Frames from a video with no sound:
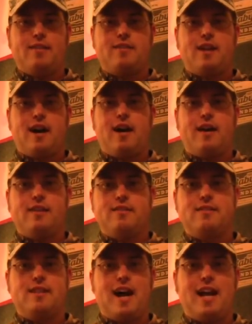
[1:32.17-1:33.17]
stock is
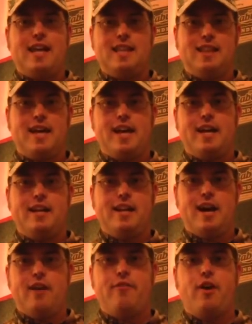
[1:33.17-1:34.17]
it's not inletted
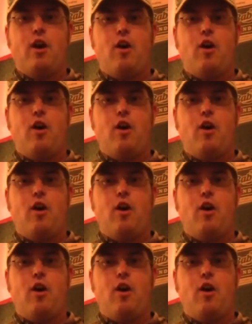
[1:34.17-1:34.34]
enough